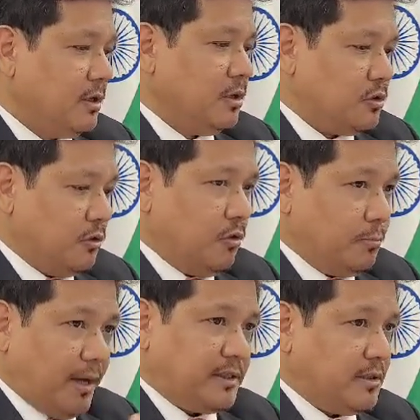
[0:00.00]
So
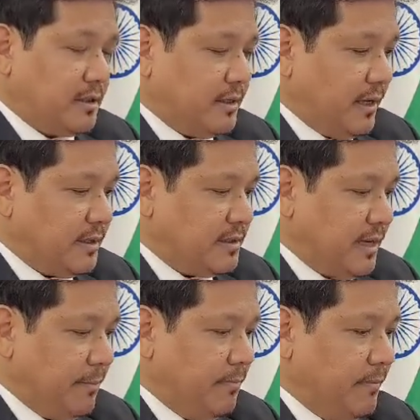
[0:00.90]
buses are the
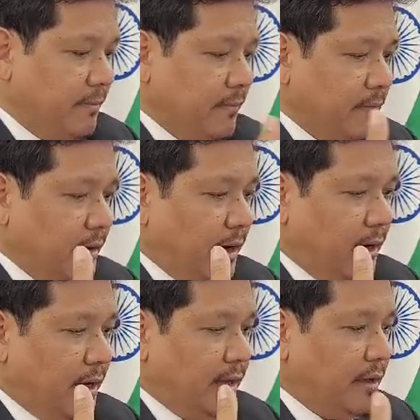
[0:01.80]
same.
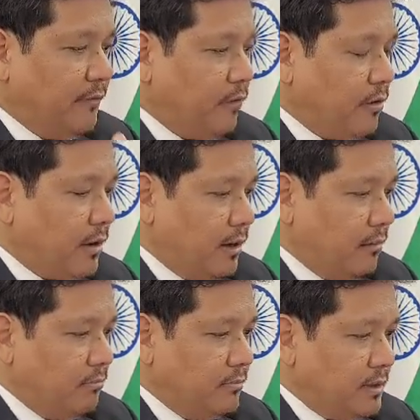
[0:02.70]
And
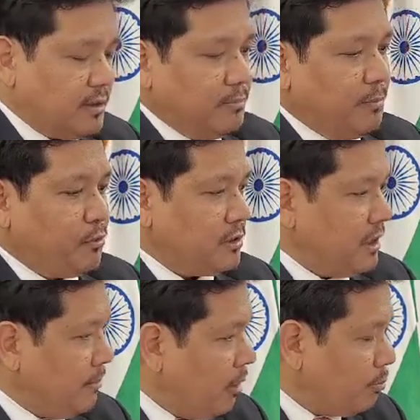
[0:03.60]
therefore, just simply pushing
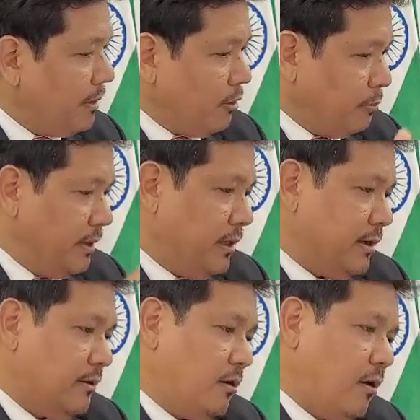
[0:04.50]
them out may not be
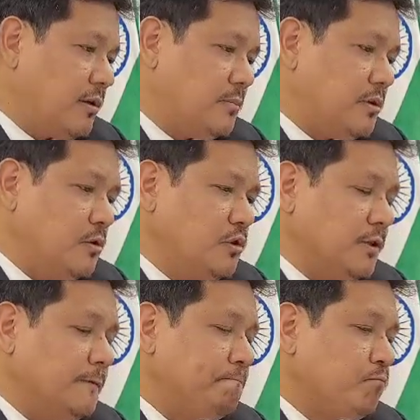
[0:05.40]
a long-term
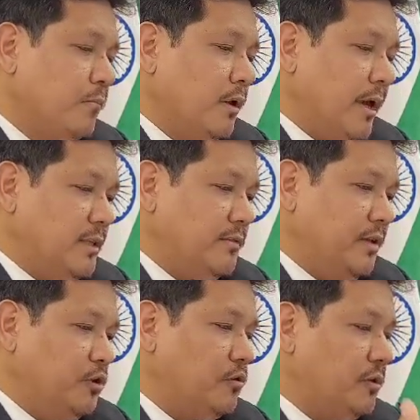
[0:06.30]
solution. Hence, we
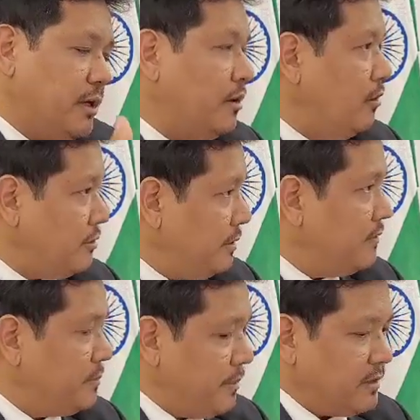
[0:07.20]
need to create an alternative
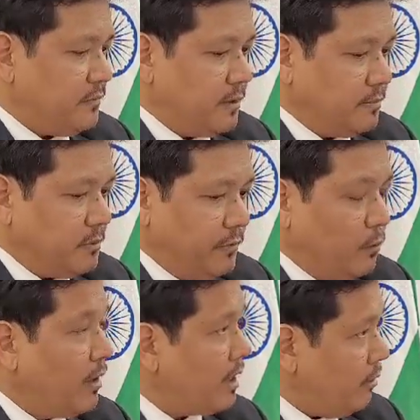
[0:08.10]
space for them. So we're
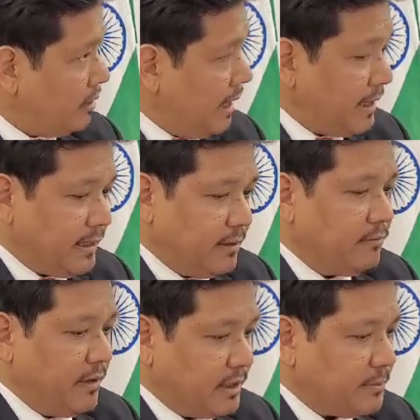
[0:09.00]
working on that, and
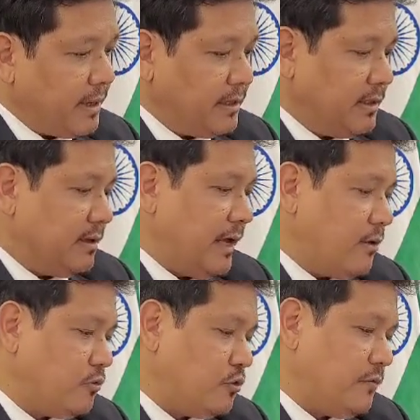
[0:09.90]
we're expecting that that
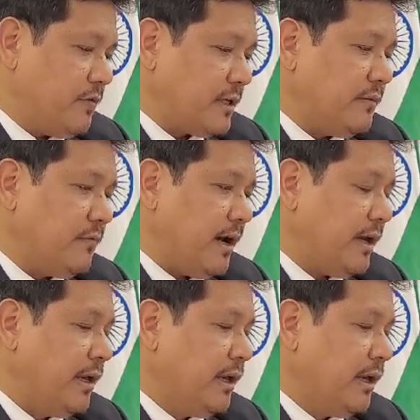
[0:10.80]
also should fructify